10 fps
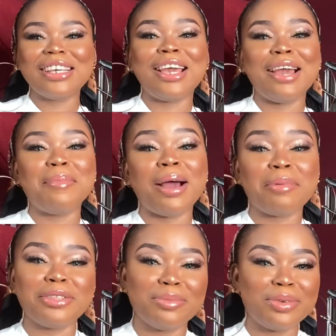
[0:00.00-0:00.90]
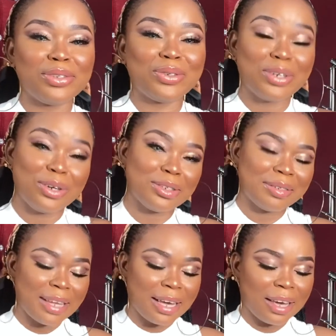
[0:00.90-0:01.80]
yeah, but I'm going to be doing a lot
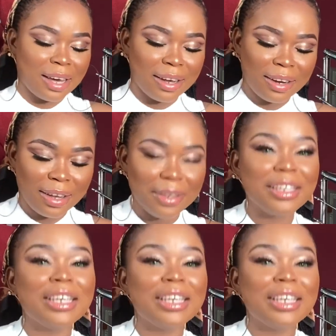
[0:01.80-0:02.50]
of that in Ghana.